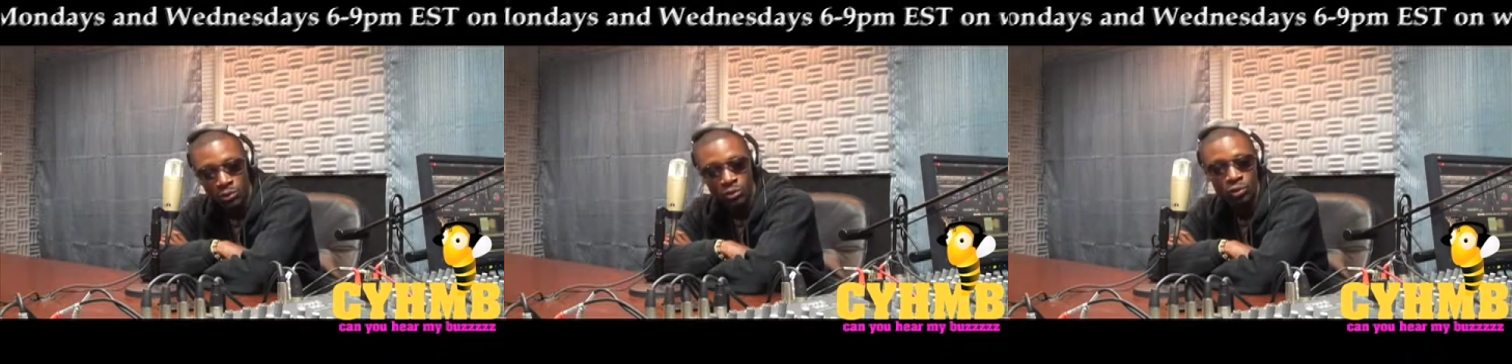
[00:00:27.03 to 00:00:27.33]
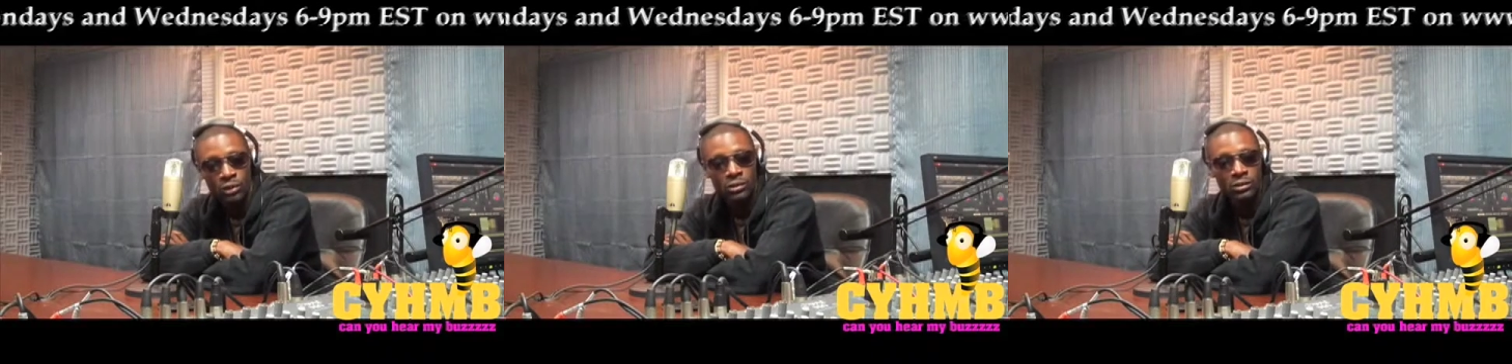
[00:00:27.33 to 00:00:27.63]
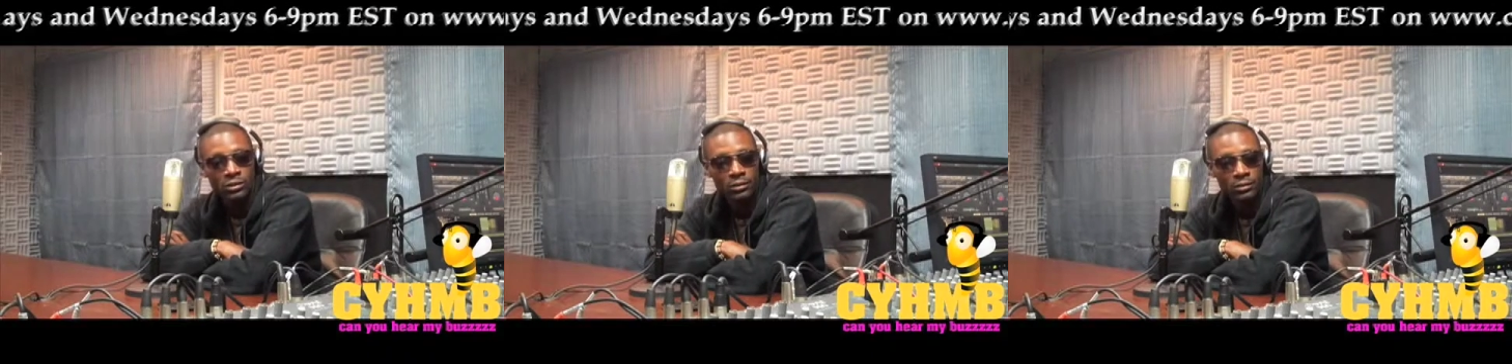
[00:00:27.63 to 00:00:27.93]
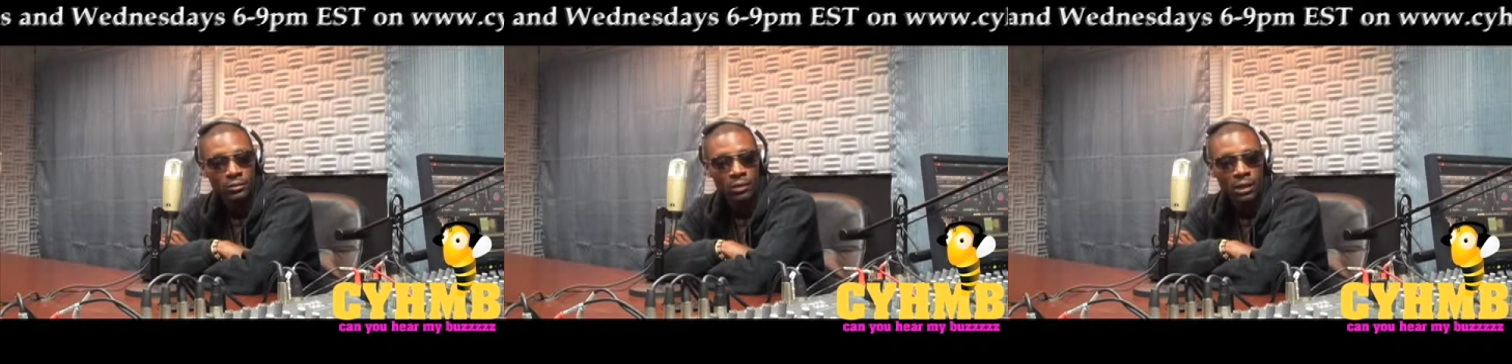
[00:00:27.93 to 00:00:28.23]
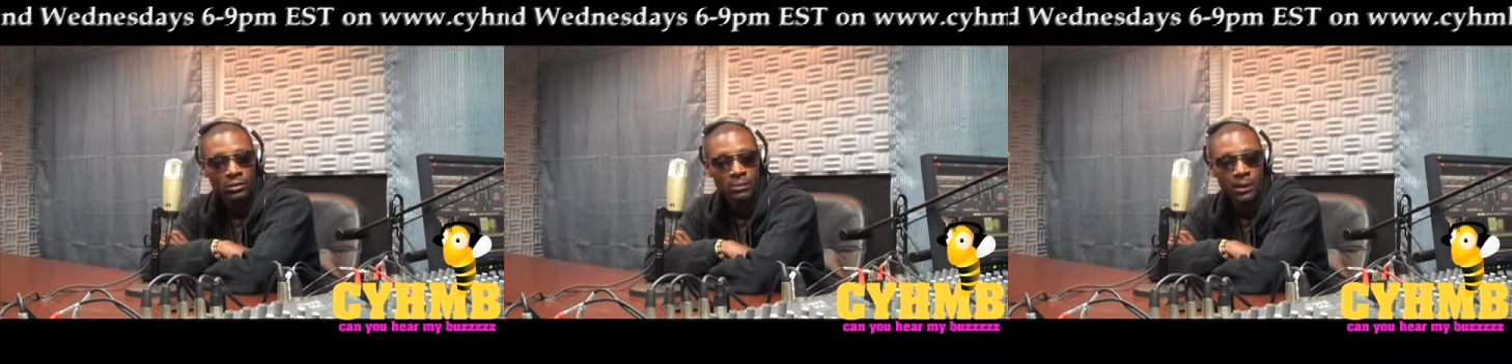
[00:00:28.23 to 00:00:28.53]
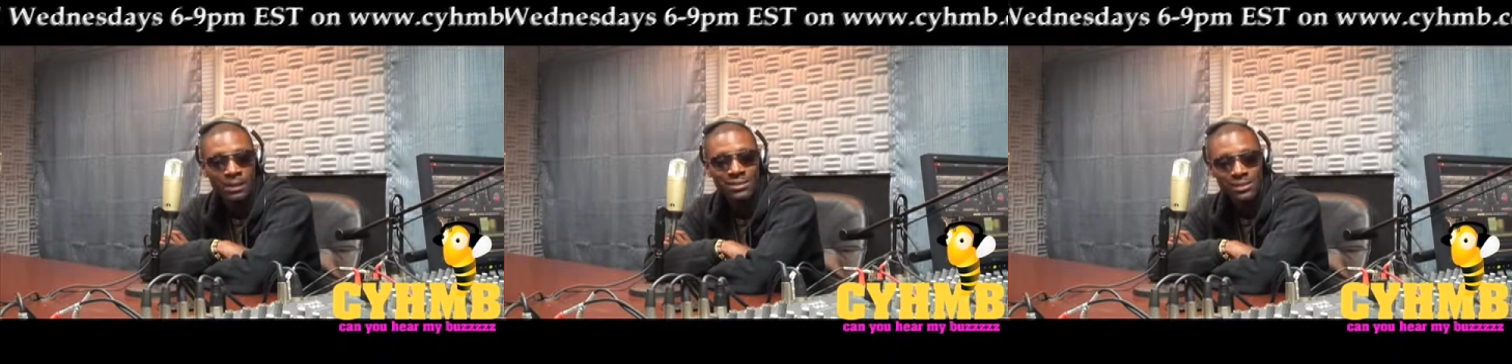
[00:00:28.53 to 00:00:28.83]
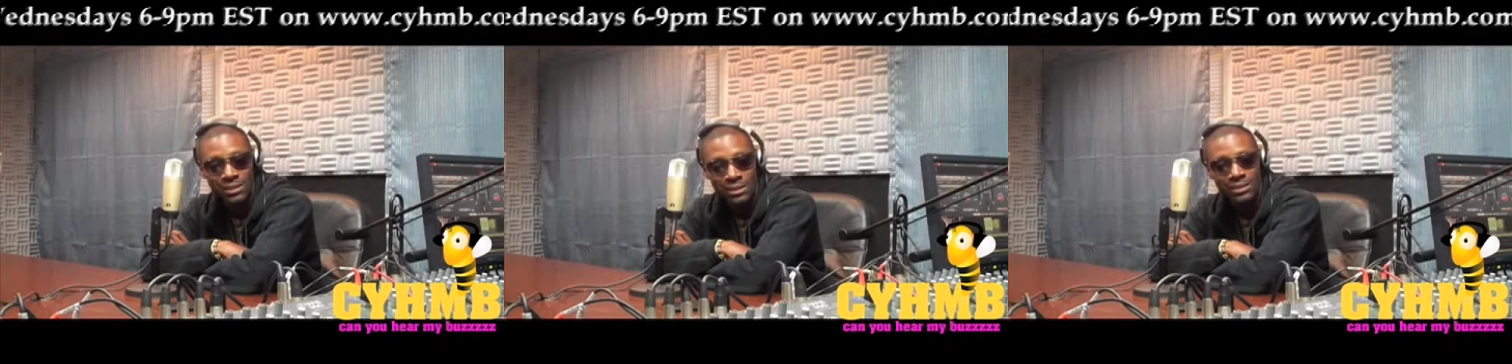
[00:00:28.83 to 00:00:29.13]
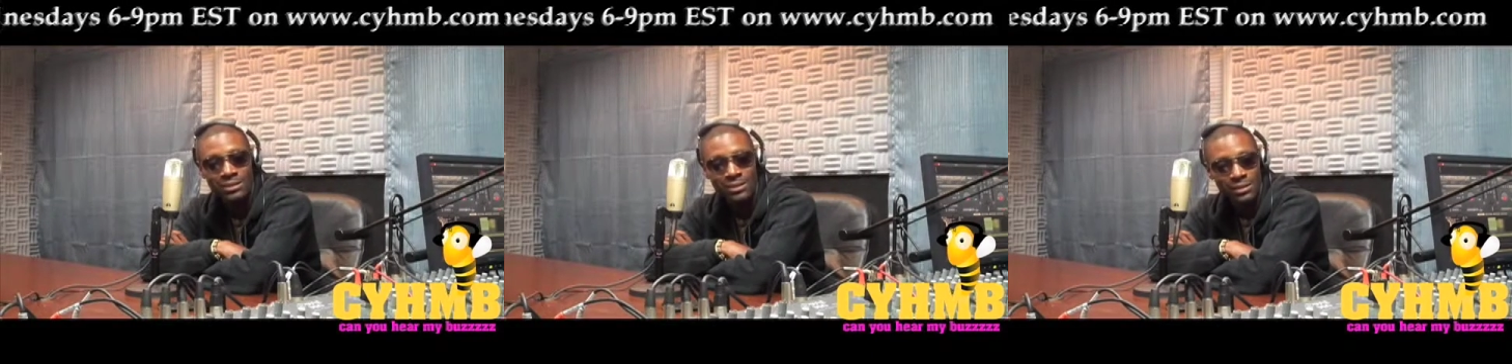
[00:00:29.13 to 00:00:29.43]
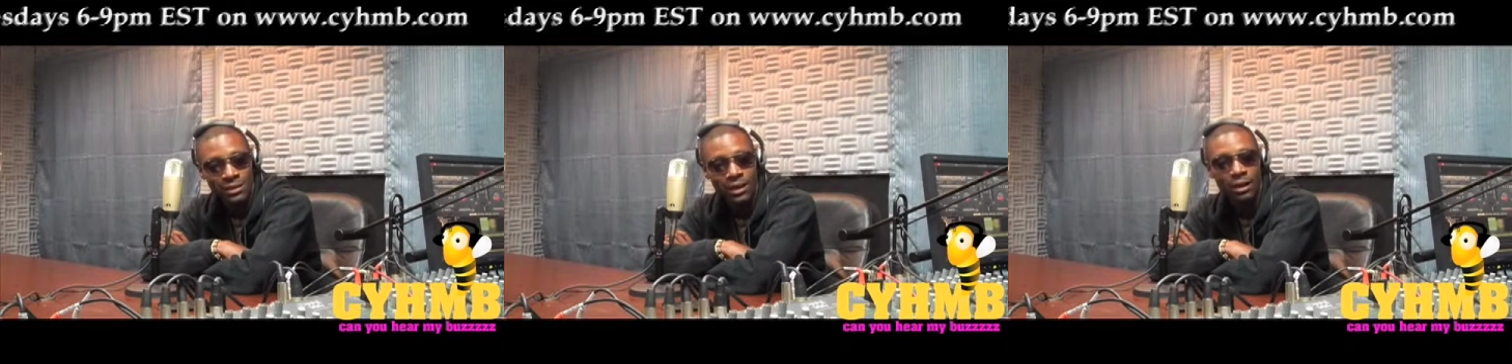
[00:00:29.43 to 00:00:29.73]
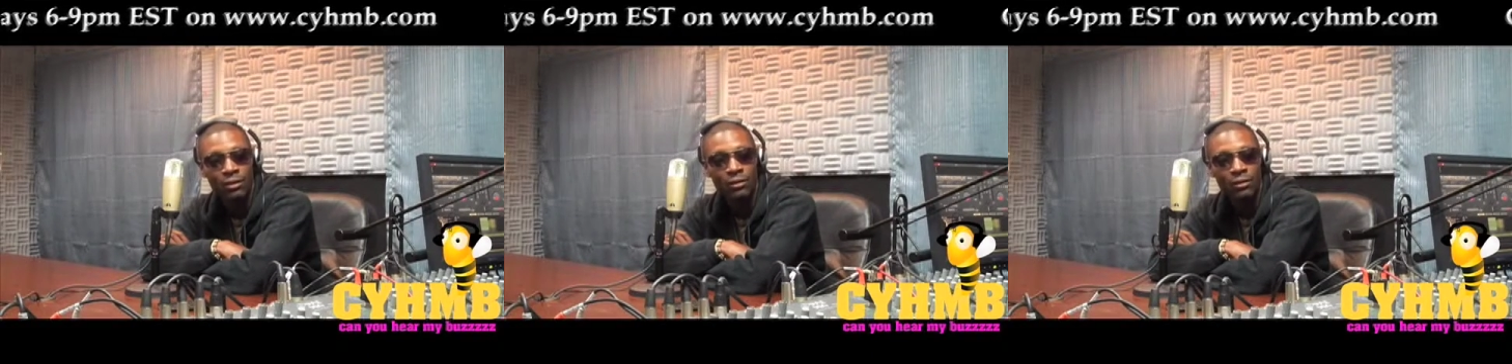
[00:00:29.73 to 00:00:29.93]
Georgia when I was about 10, C-Town.